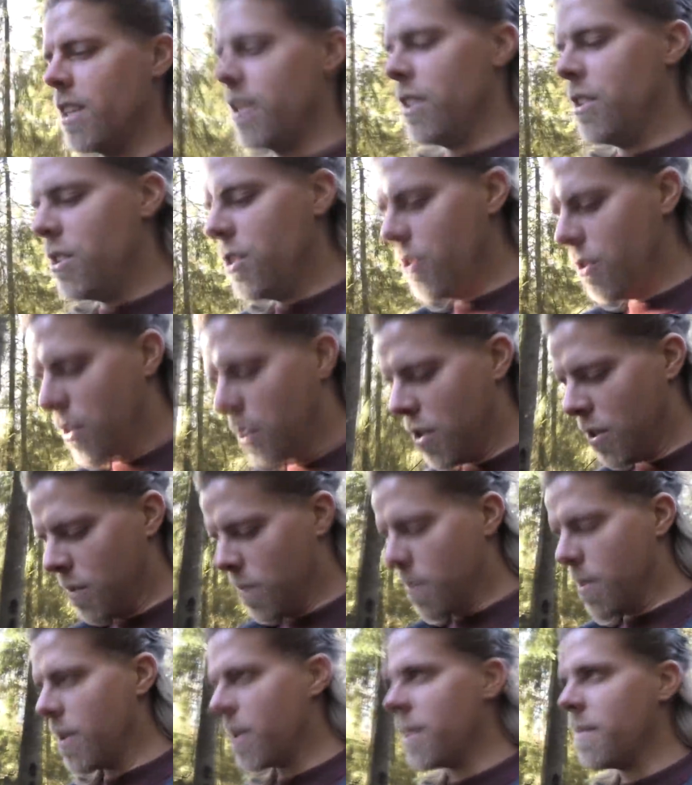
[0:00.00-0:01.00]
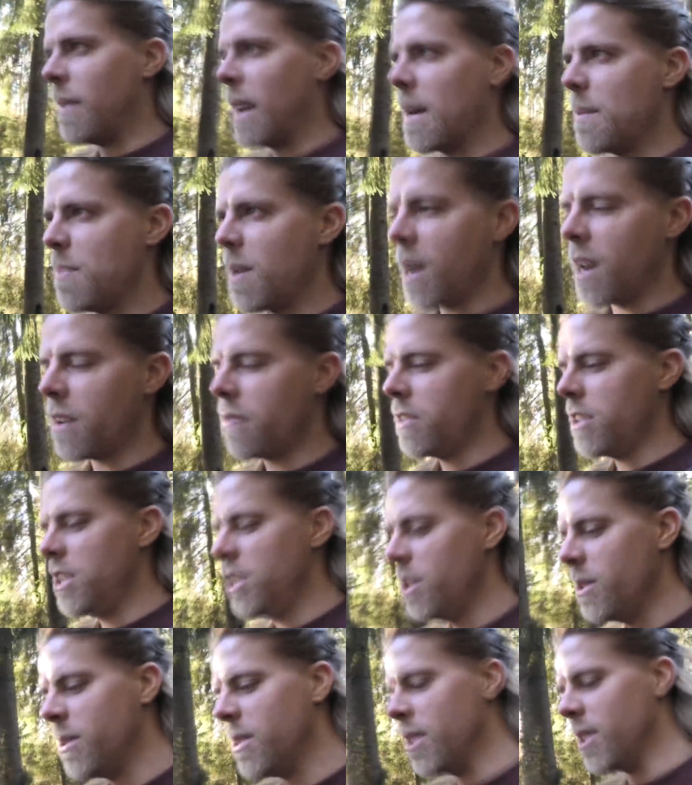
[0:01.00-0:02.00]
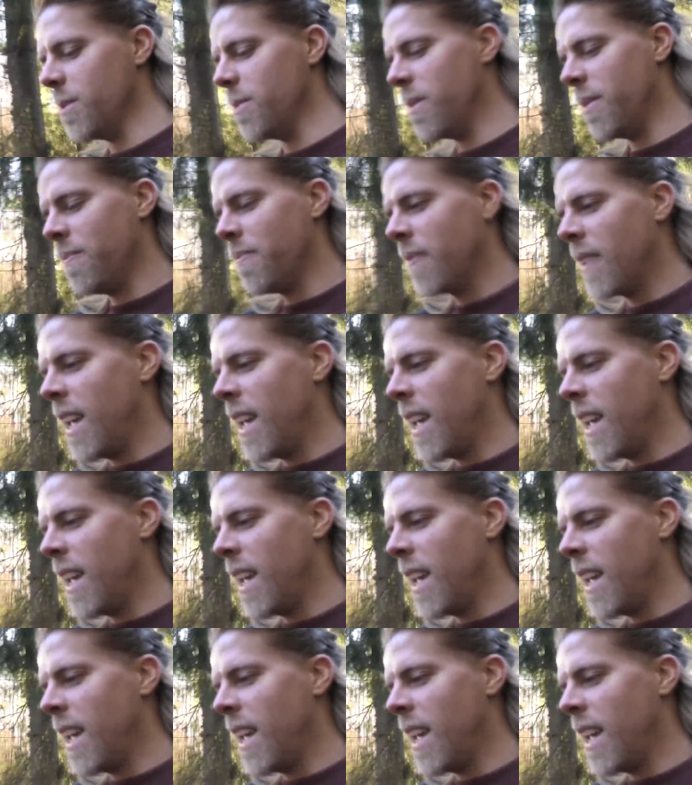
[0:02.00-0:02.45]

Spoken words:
YouTube, my beloved YouTube.